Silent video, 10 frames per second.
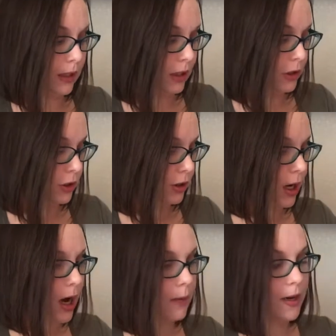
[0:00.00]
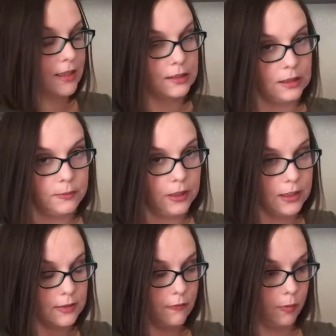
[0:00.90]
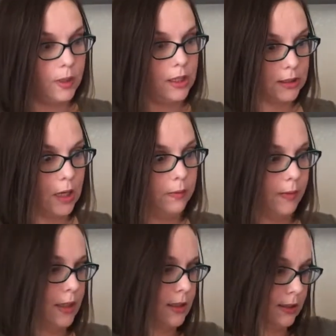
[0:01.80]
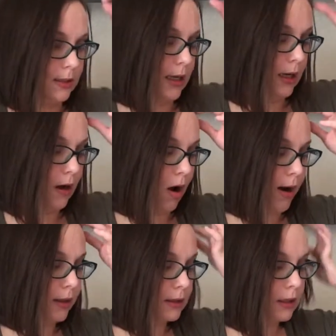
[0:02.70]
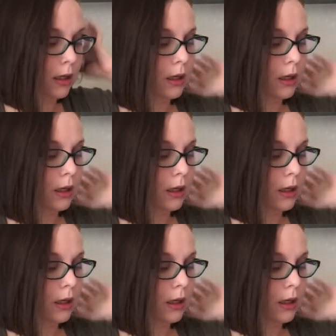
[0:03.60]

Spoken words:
each a basket because of the type of baskets they got.